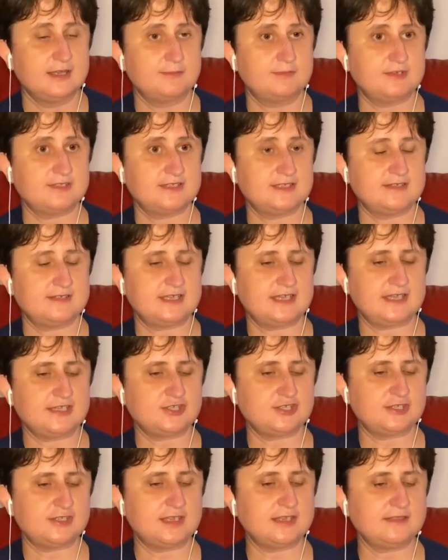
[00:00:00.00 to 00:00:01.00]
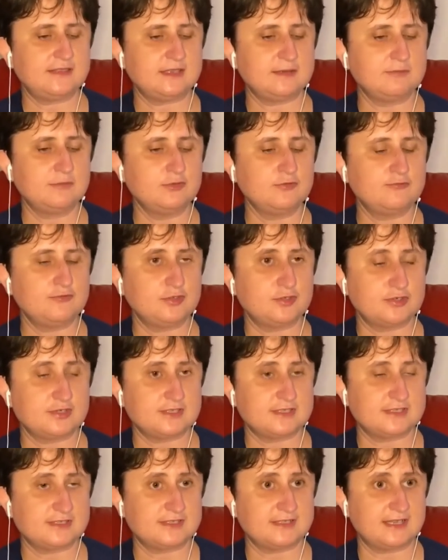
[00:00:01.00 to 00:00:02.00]
presentation and then move your
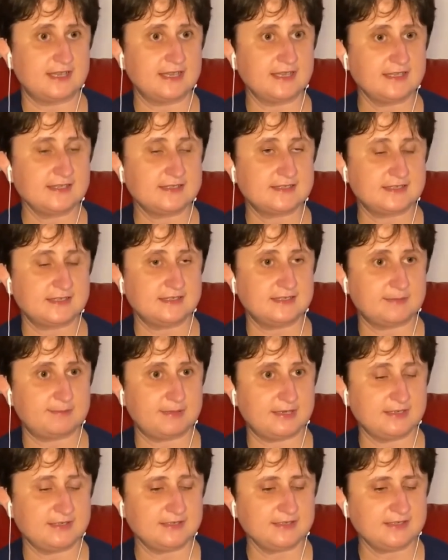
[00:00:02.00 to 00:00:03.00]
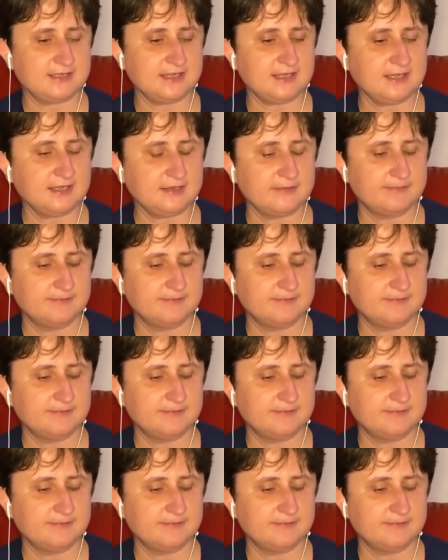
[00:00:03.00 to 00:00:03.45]
slides independently